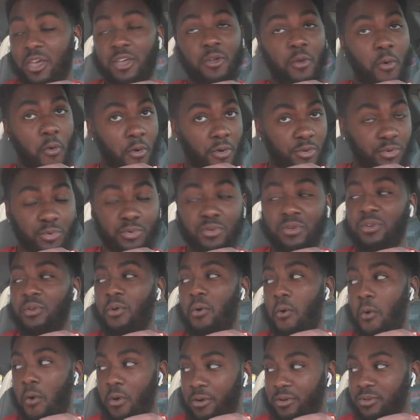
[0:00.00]
Or you can
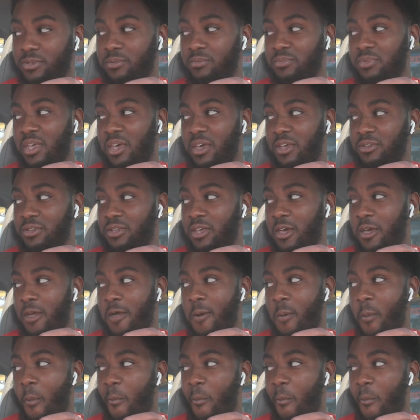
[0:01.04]
order some things there.